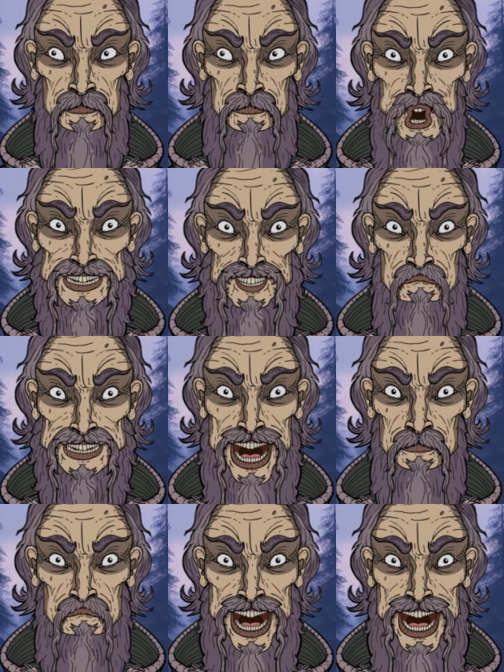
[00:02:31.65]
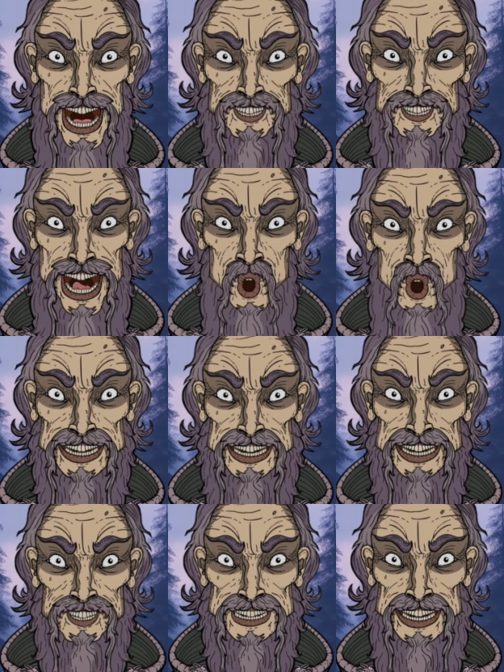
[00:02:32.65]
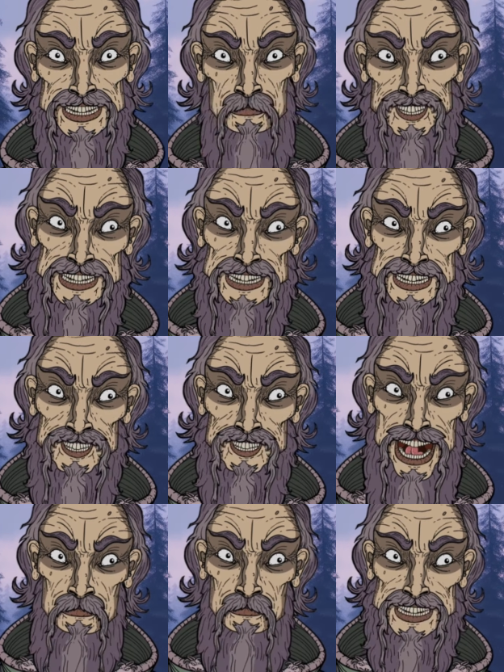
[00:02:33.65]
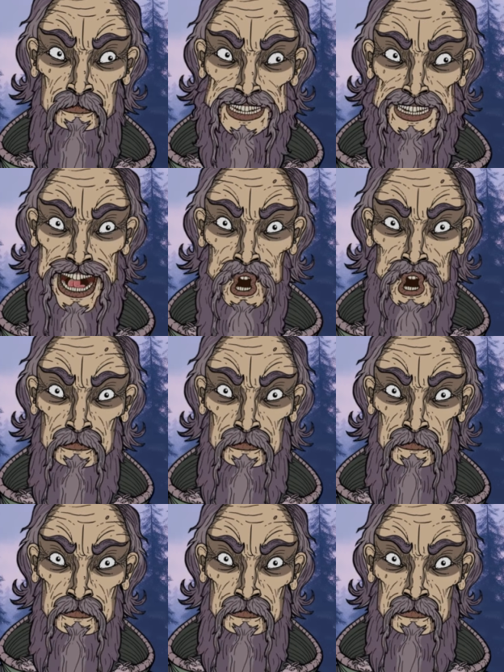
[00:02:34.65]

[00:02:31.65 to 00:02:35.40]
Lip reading: that the vampire truly became a cultural icon,